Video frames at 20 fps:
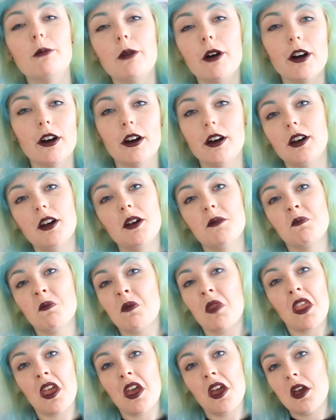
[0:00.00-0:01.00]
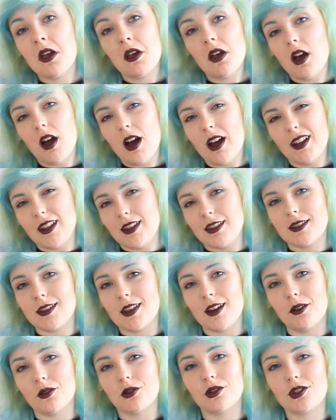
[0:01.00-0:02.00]
but I didn't
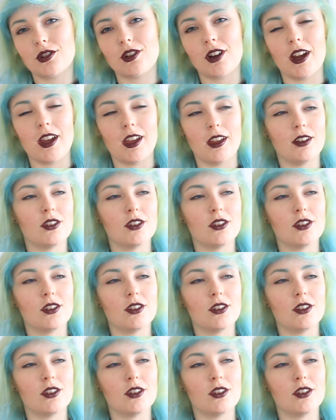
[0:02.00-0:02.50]
say I was straight.